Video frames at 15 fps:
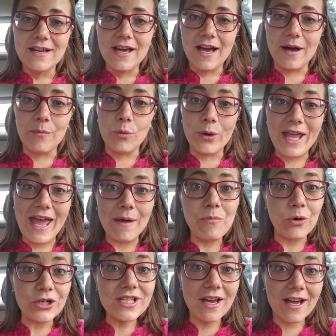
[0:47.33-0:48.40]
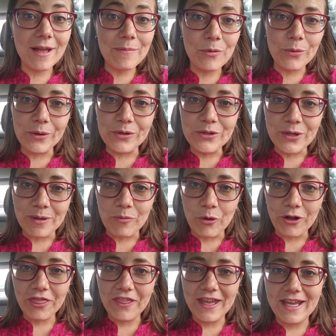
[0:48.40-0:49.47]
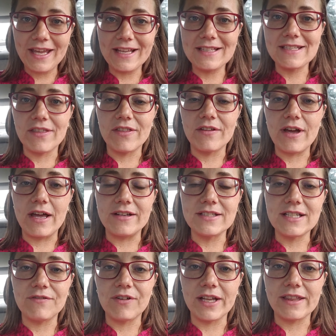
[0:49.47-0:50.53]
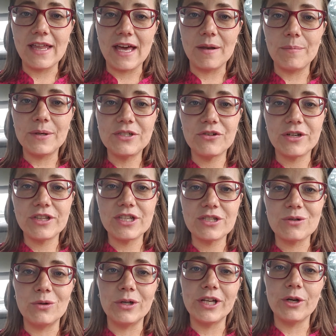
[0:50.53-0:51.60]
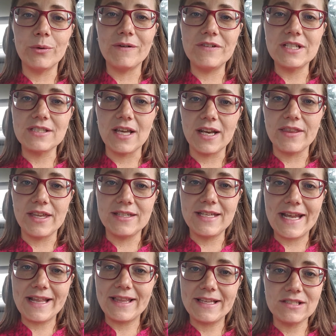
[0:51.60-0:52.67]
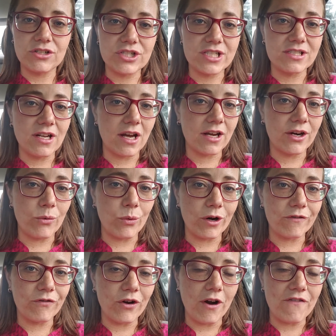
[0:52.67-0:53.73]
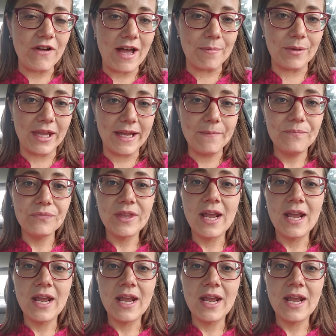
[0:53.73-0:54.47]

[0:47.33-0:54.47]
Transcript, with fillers: um, we had more time and we were doing more things and, and stuff like that. But during the school year, we've decided that dailies are just not going to work for our family.